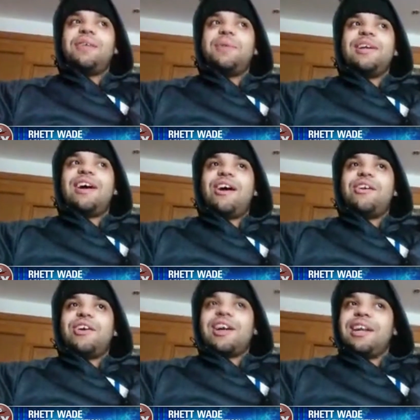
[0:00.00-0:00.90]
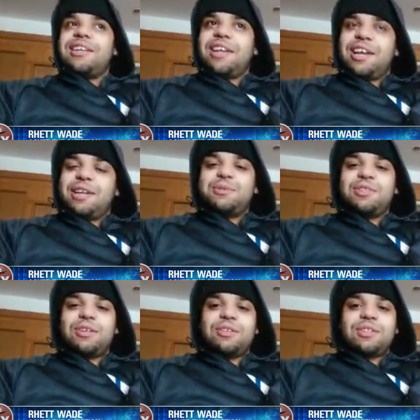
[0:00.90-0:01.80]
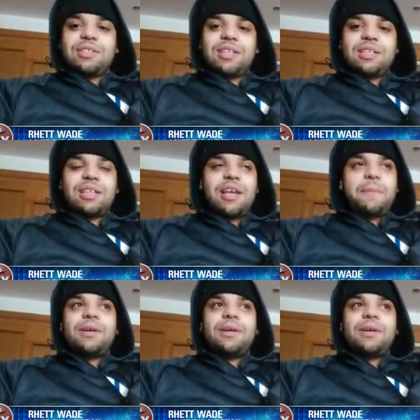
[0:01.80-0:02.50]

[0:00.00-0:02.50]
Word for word: I'm getting called all kind of names, you know, and things like that.